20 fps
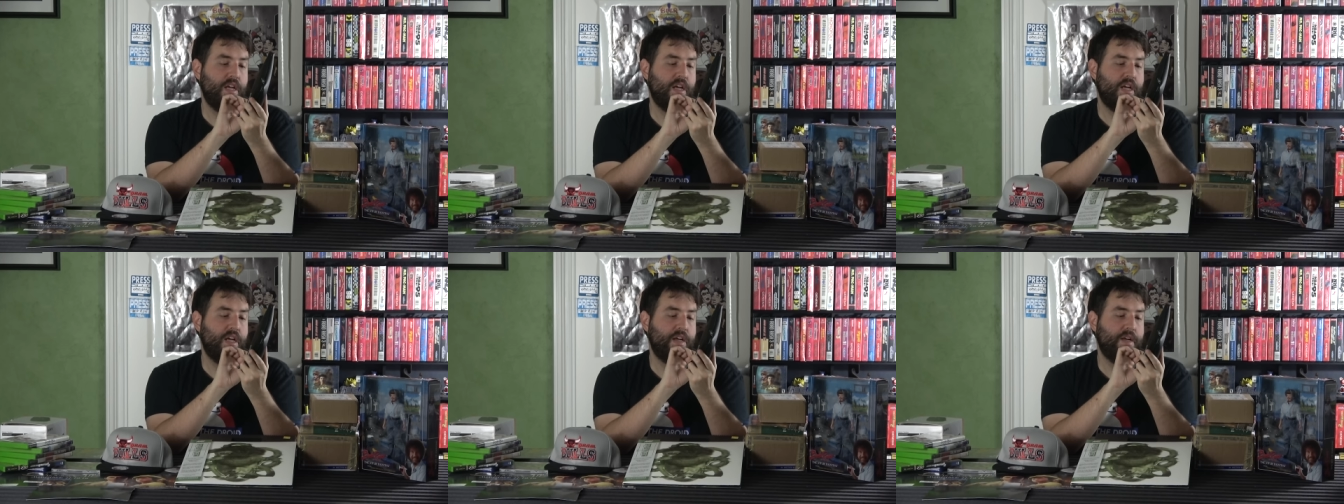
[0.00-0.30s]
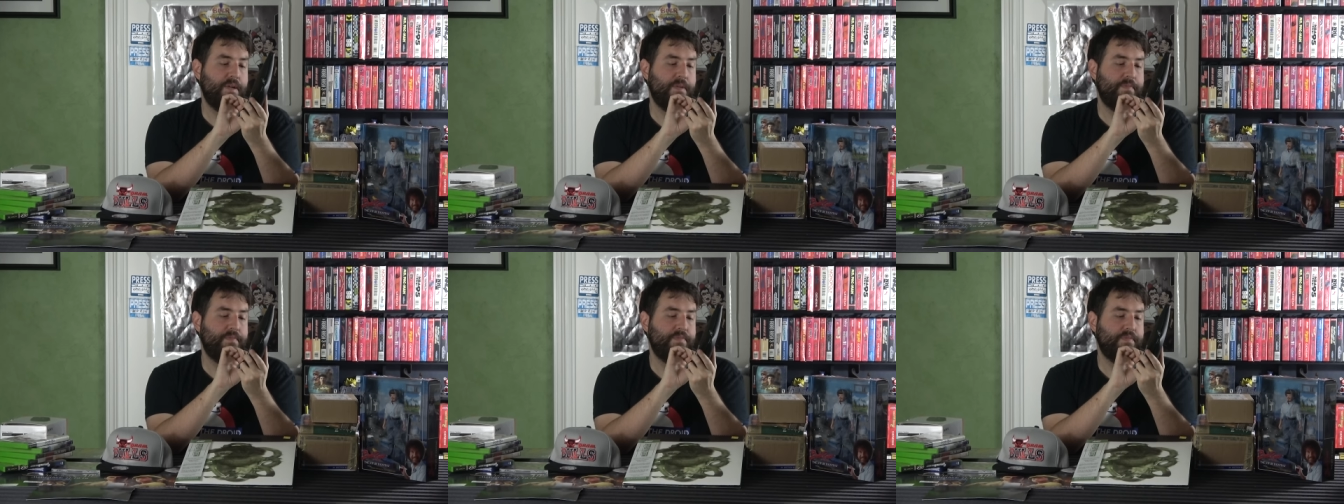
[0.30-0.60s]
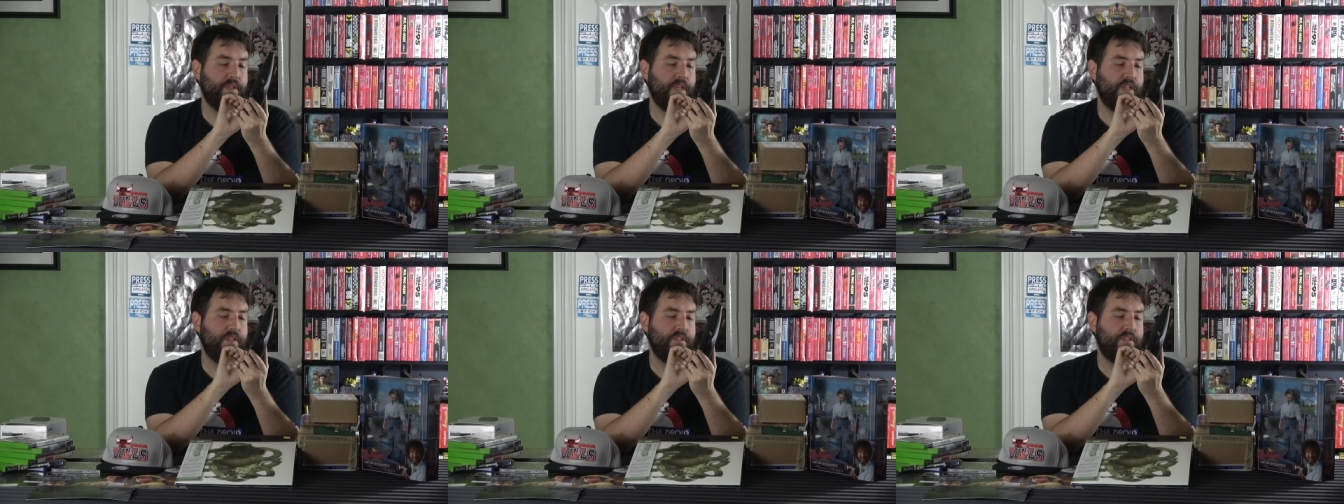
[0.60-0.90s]

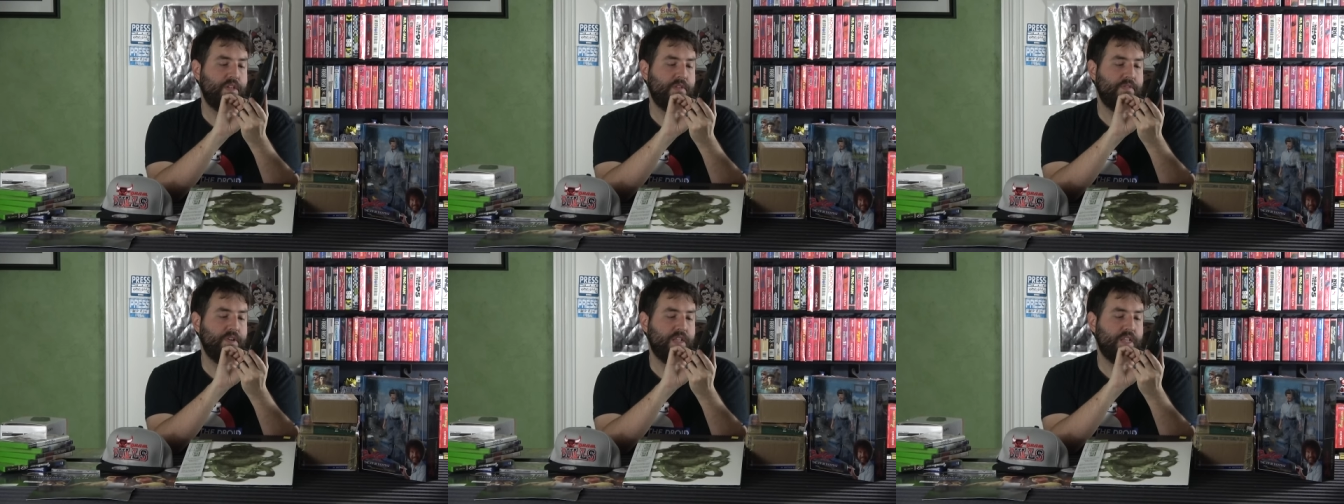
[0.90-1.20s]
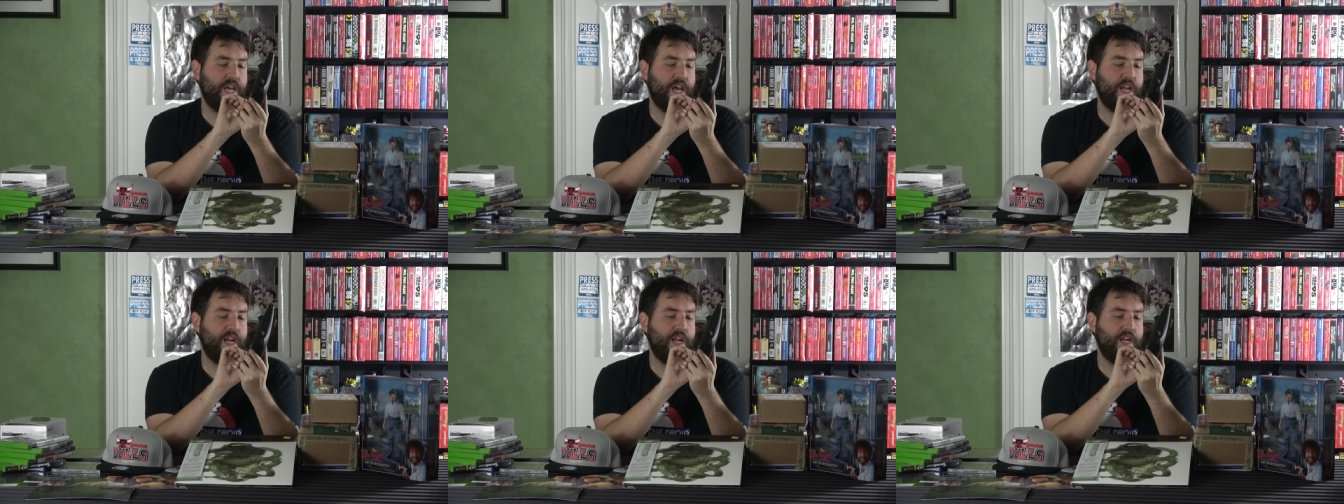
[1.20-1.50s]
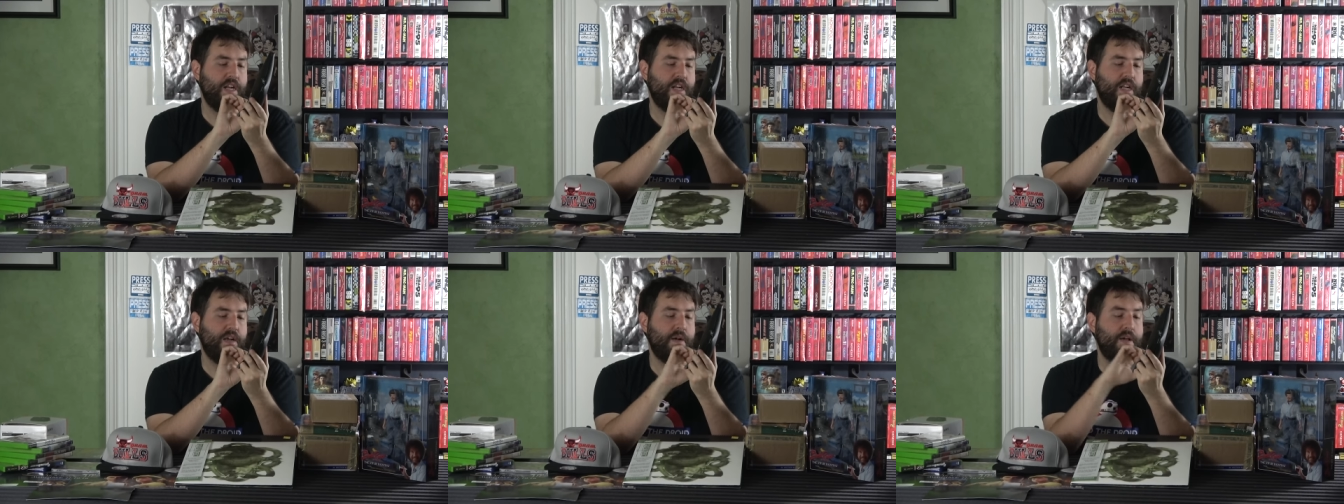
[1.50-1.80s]
um, and stuff like that,
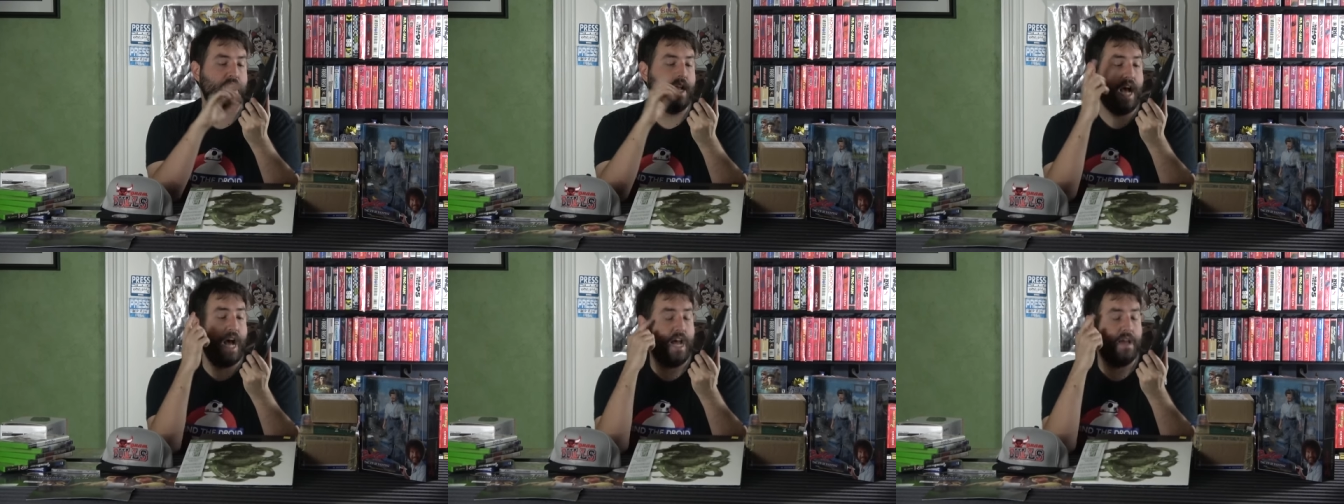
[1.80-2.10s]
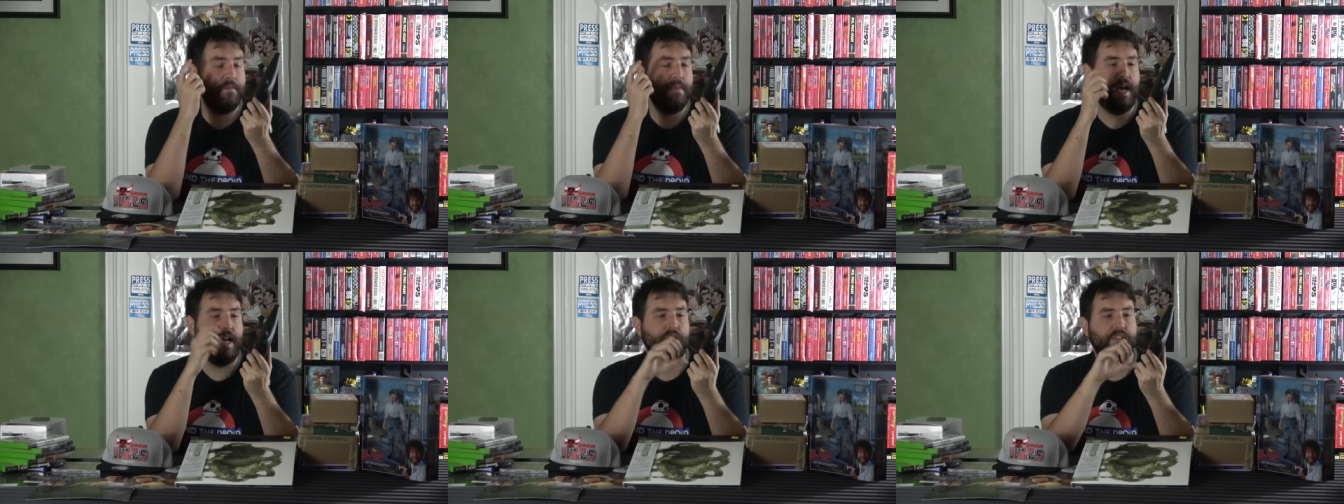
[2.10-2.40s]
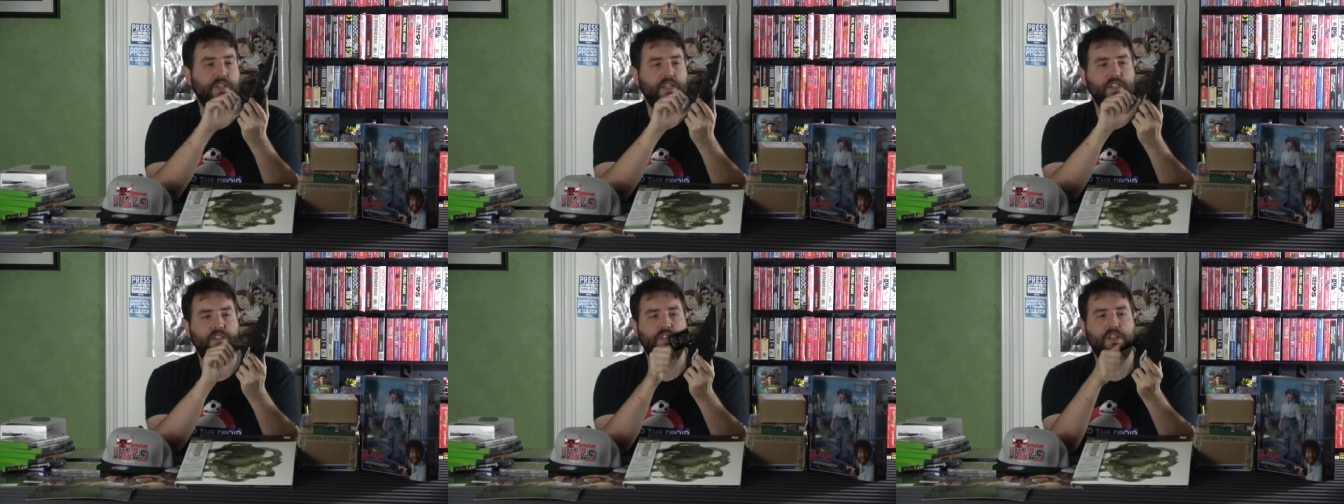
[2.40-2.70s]
and an, an, eye
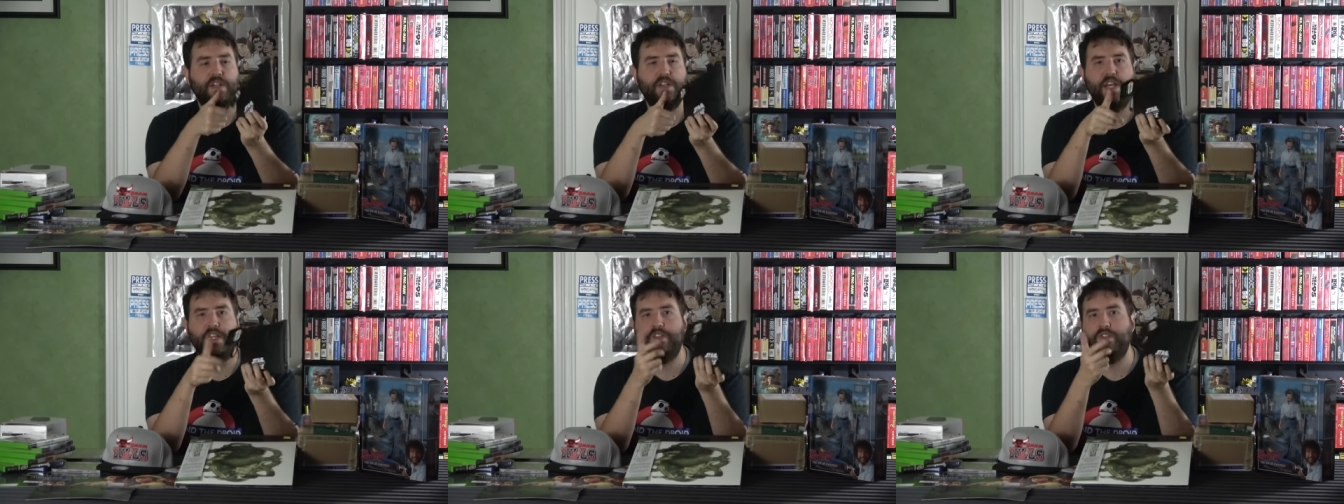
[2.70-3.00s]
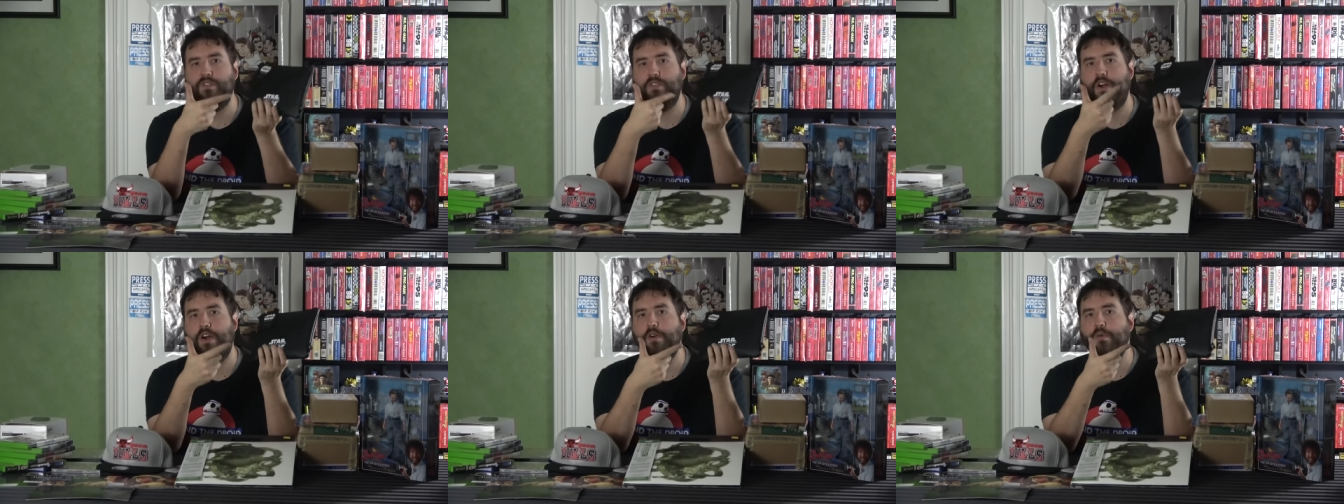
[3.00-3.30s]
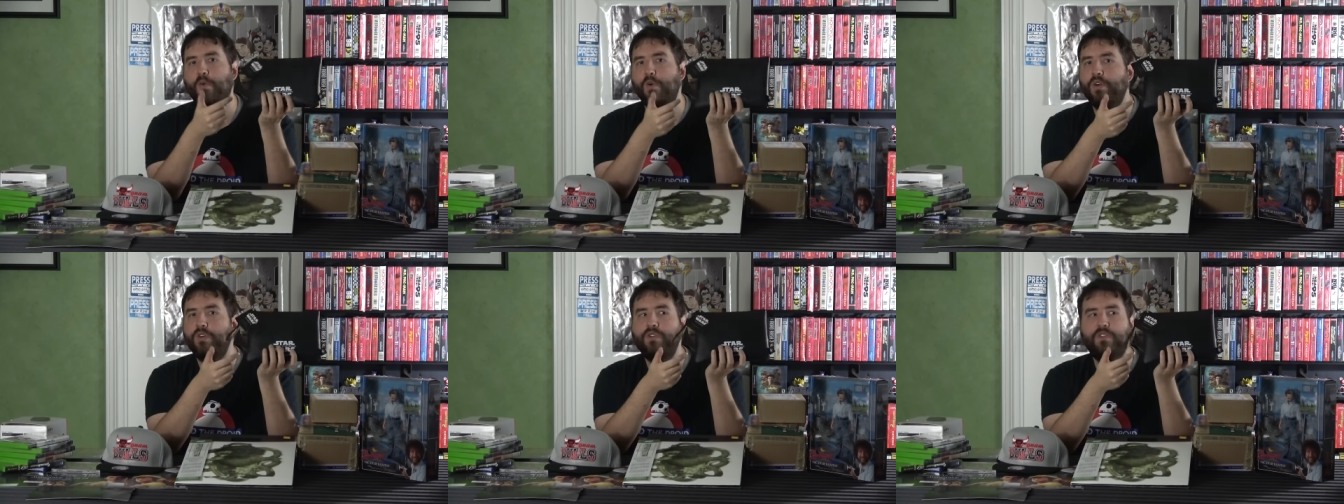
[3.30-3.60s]
mask. And it's all like Star
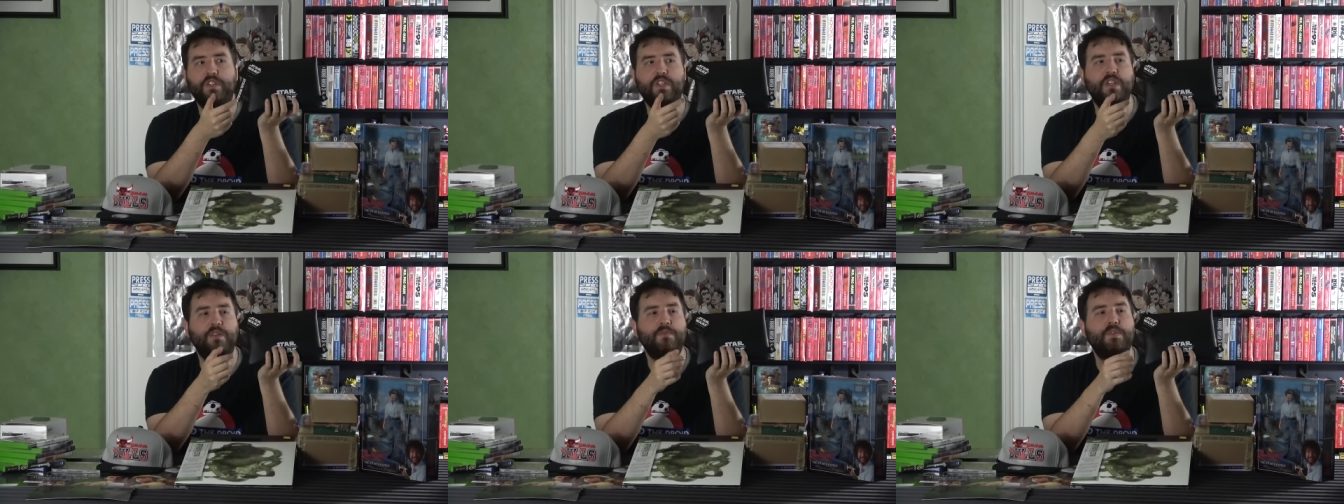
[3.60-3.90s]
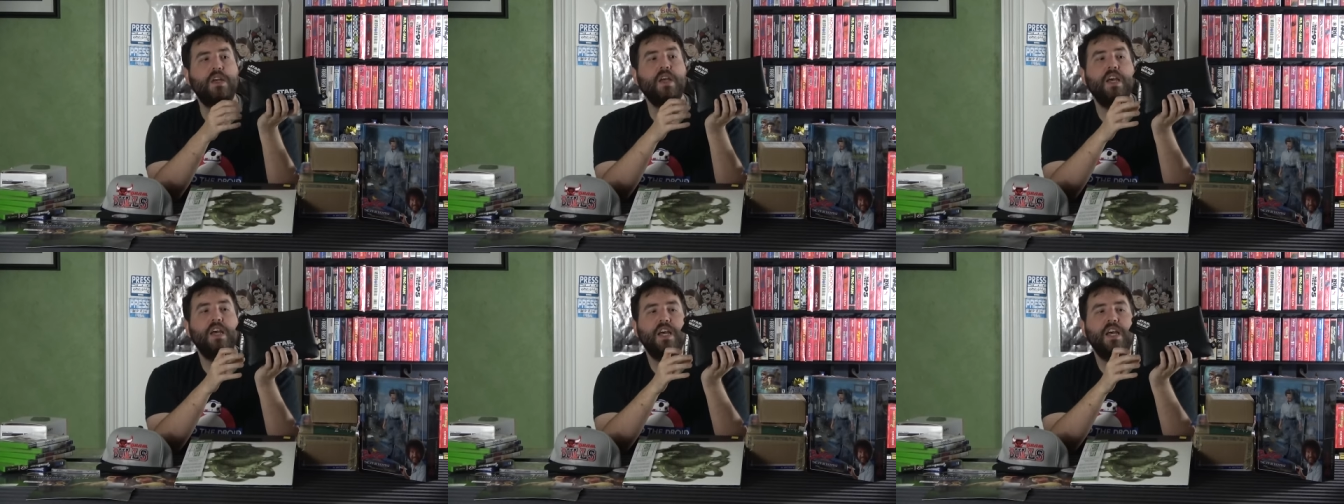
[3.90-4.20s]
Wars themed.